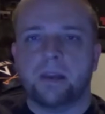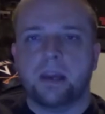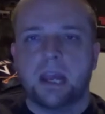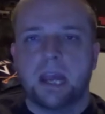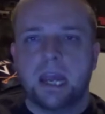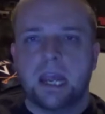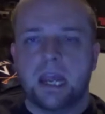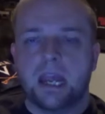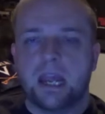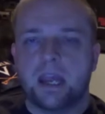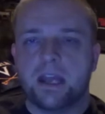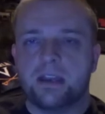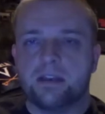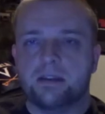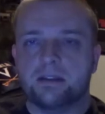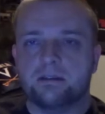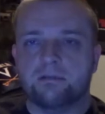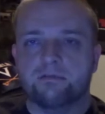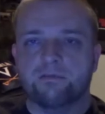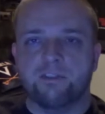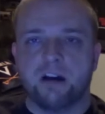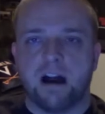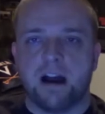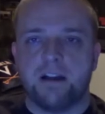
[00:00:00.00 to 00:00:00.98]

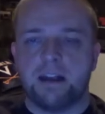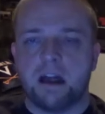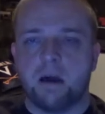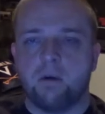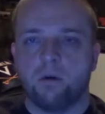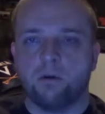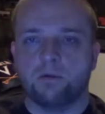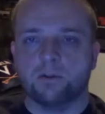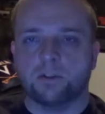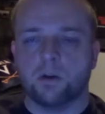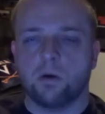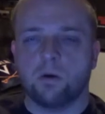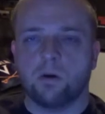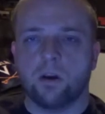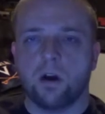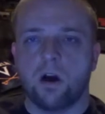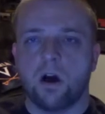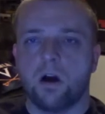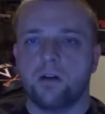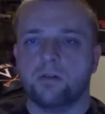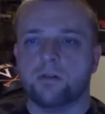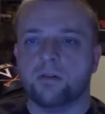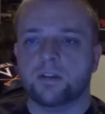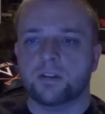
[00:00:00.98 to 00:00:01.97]
and find out what was going
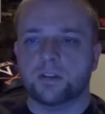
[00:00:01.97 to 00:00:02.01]
on.